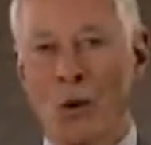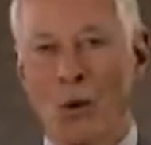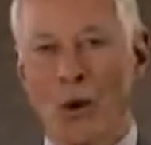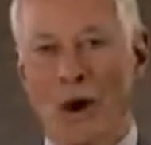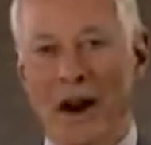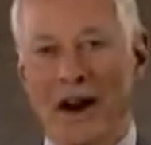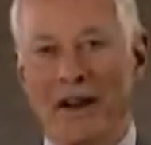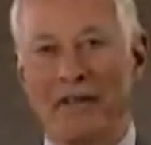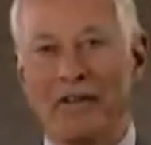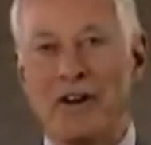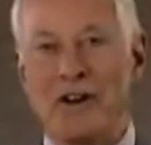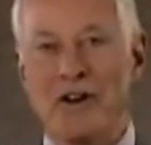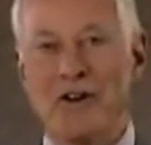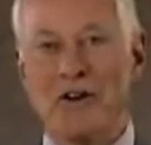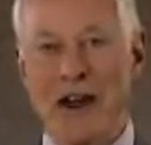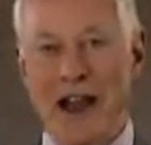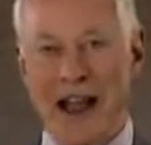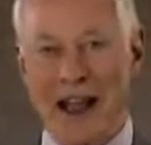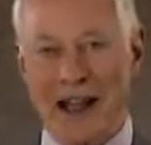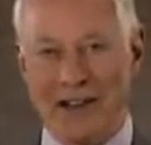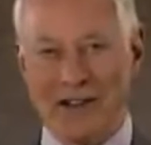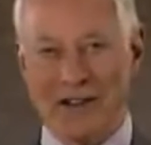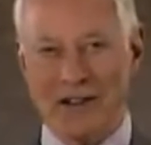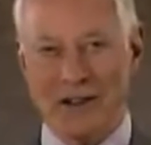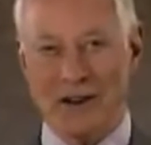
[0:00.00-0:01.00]
Whatever your
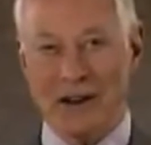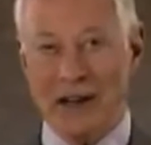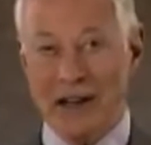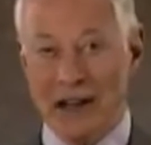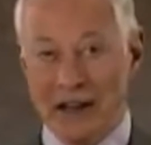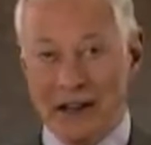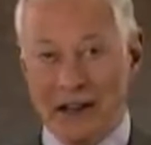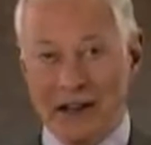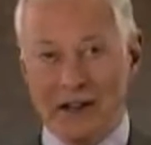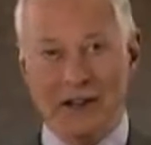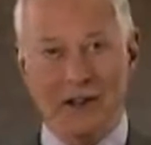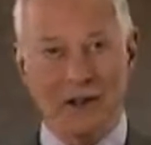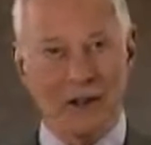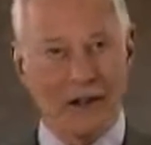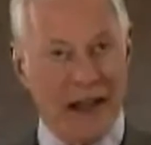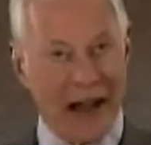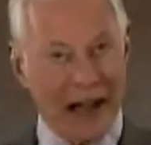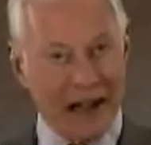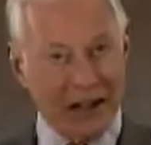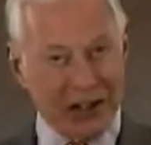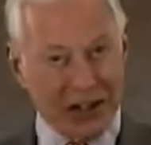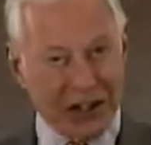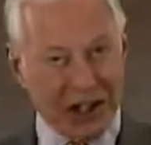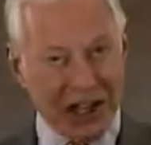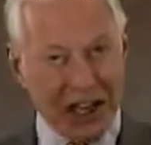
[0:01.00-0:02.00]
answer is to
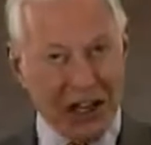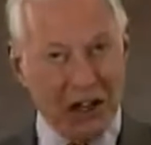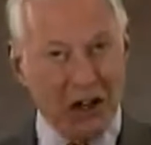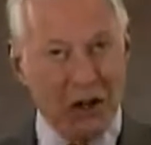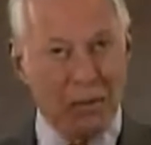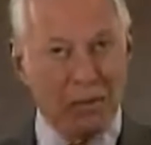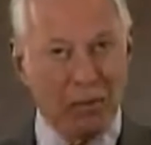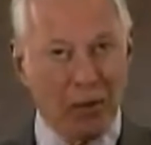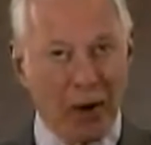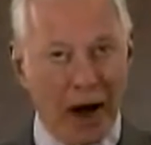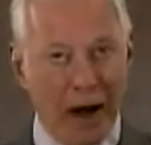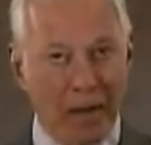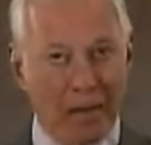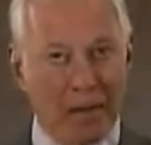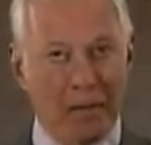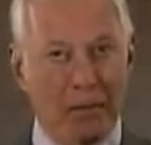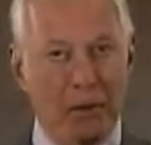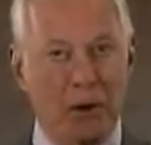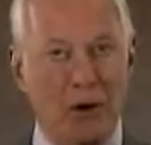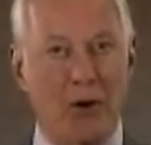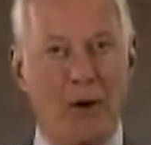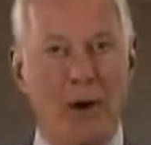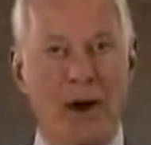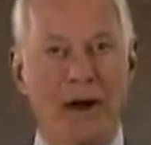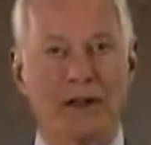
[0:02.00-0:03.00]
that single problem
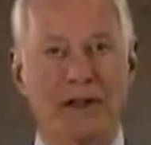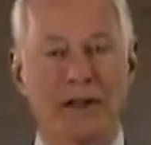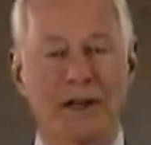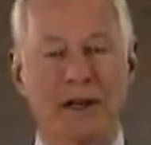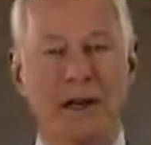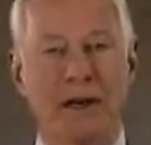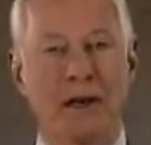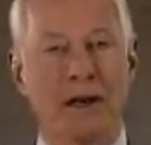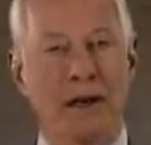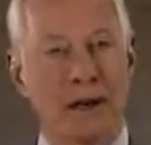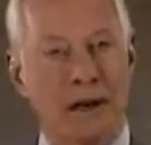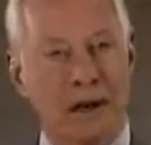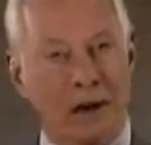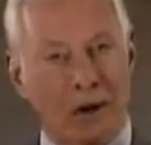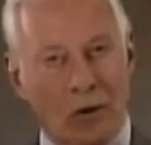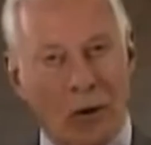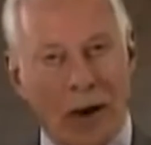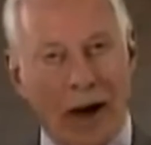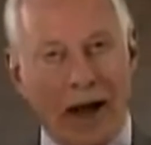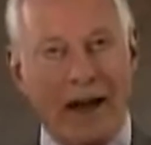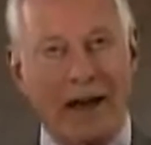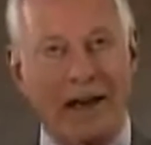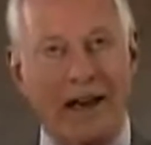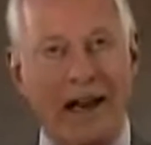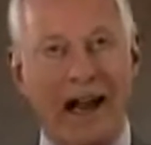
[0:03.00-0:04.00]
or question,
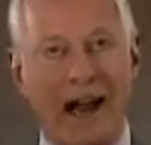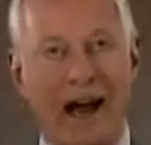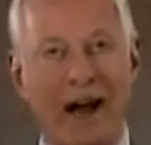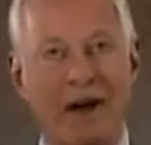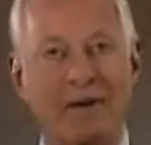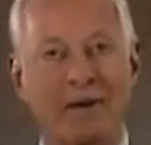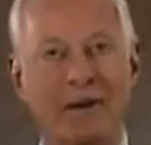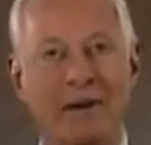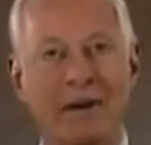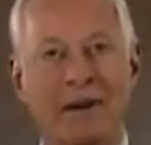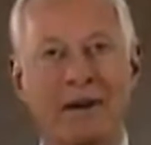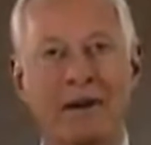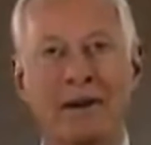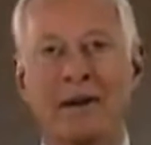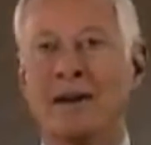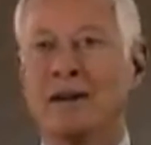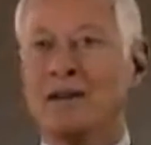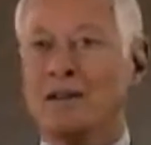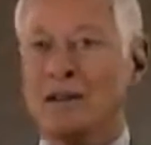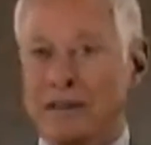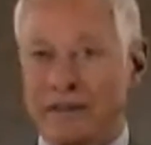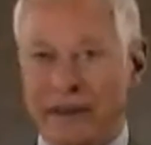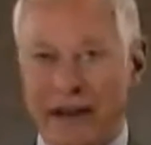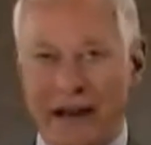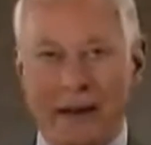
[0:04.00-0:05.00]
write it down,
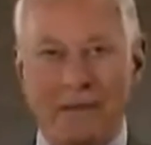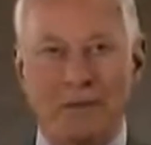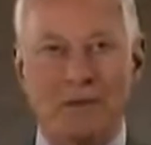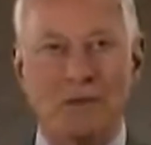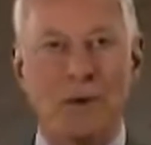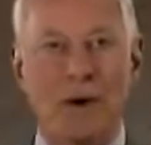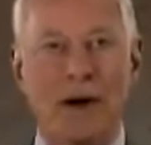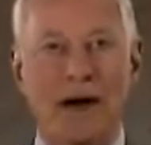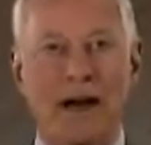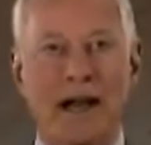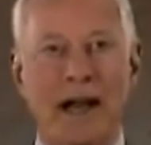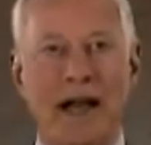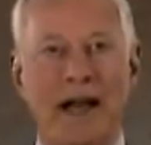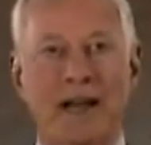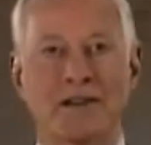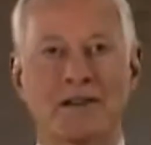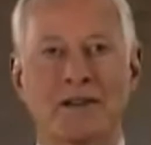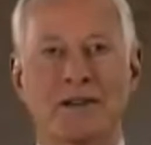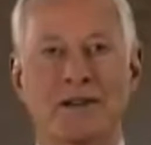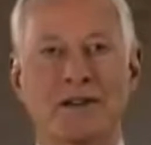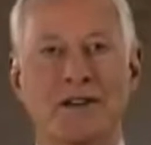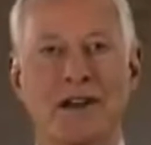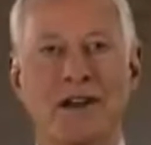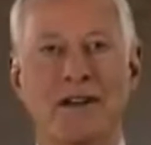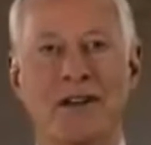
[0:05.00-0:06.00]
develop 20
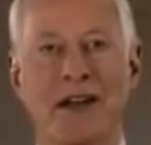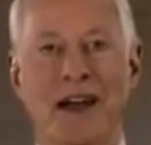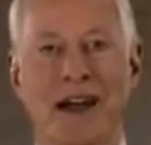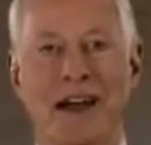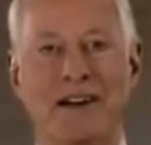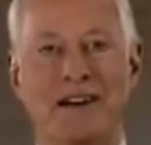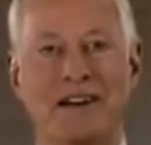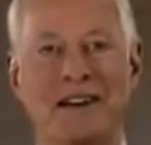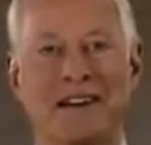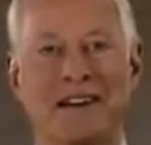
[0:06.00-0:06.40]
answers, and then